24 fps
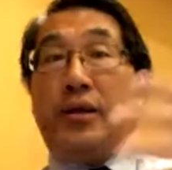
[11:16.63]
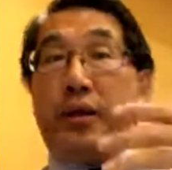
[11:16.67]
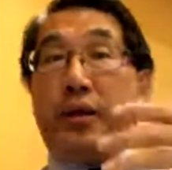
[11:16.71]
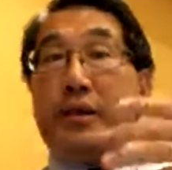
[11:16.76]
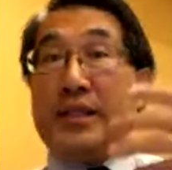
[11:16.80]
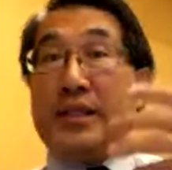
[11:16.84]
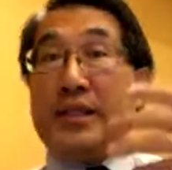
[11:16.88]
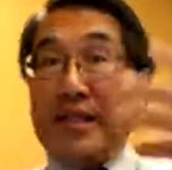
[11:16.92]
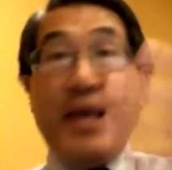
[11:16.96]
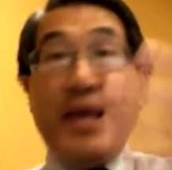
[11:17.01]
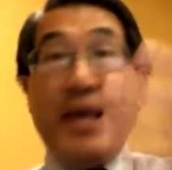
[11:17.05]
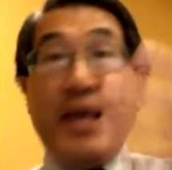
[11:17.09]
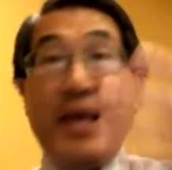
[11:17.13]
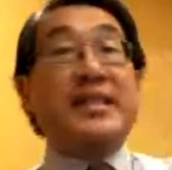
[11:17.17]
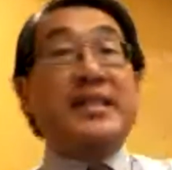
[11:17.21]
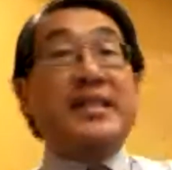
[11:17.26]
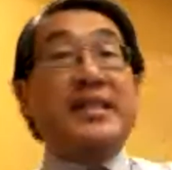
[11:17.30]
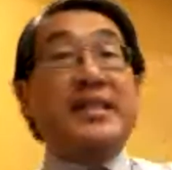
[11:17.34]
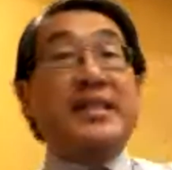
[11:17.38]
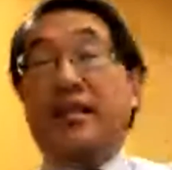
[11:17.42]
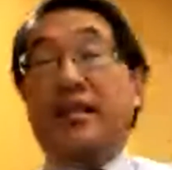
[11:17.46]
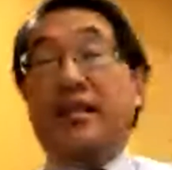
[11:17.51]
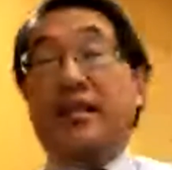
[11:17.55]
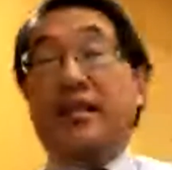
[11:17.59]
say exactly
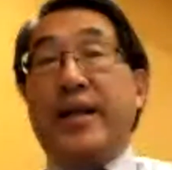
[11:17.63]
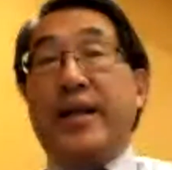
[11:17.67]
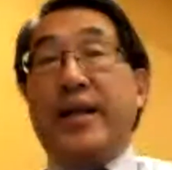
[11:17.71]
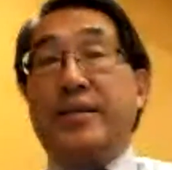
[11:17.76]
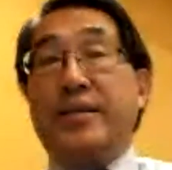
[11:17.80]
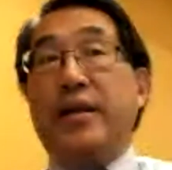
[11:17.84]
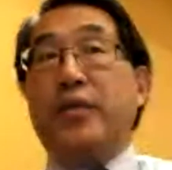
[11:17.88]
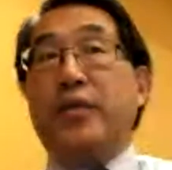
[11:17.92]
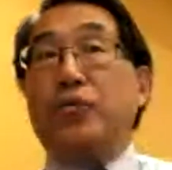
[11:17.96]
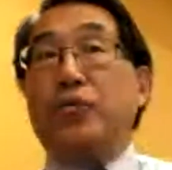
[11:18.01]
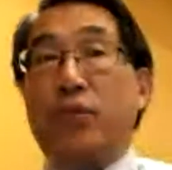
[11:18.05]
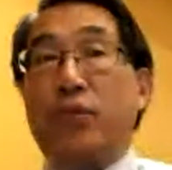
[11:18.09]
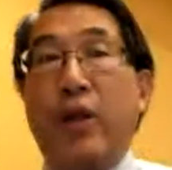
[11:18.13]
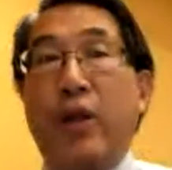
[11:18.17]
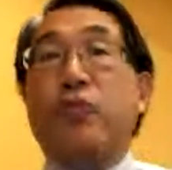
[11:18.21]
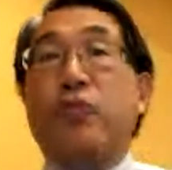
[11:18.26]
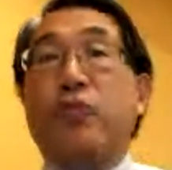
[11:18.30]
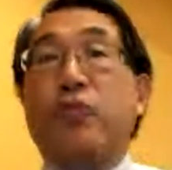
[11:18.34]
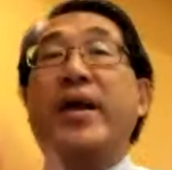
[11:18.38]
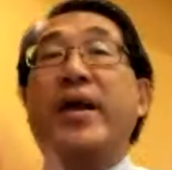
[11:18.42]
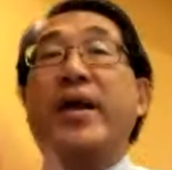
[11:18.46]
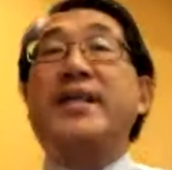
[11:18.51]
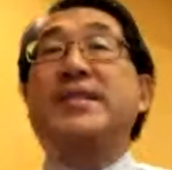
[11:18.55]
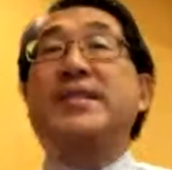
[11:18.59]
that, and
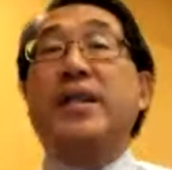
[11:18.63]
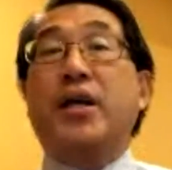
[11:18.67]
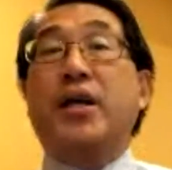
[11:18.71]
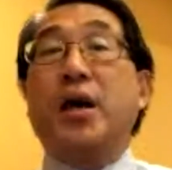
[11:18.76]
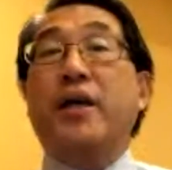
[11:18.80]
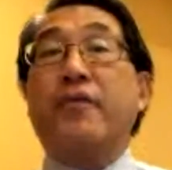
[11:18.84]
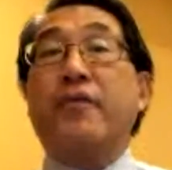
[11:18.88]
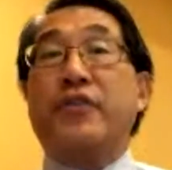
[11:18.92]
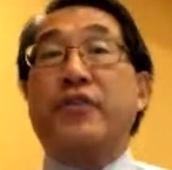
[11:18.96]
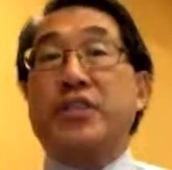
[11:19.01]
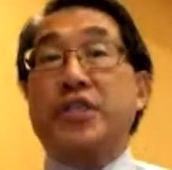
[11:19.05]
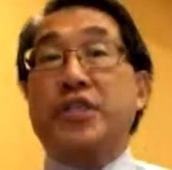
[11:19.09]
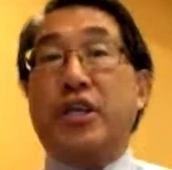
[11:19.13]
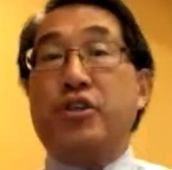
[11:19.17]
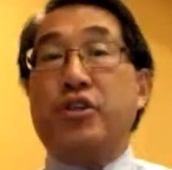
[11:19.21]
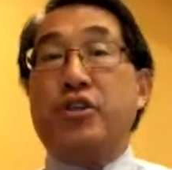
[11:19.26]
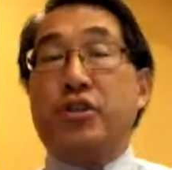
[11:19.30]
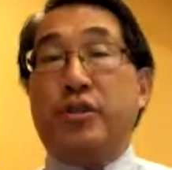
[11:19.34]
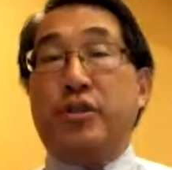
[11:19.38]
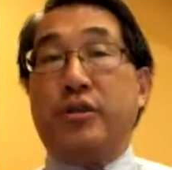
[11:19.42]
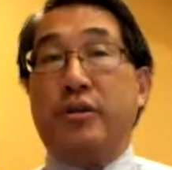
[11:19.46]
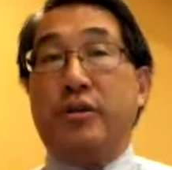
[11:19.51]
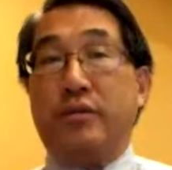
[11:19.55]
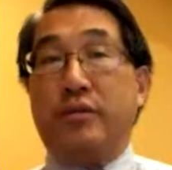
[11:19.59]
raise the conversation,
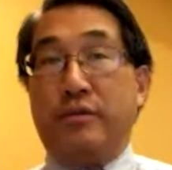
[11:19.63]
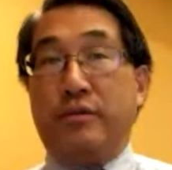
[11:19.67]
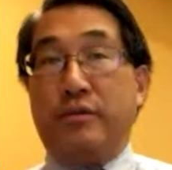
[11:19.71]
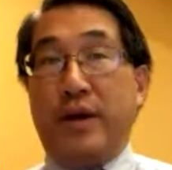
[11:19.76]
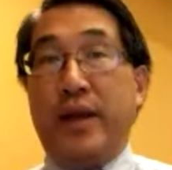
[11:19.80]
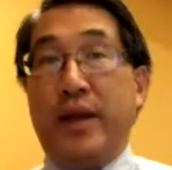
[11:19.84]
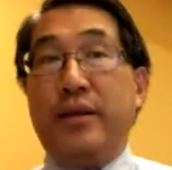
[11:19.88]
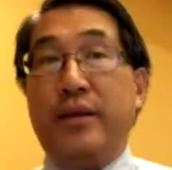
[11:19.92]
right?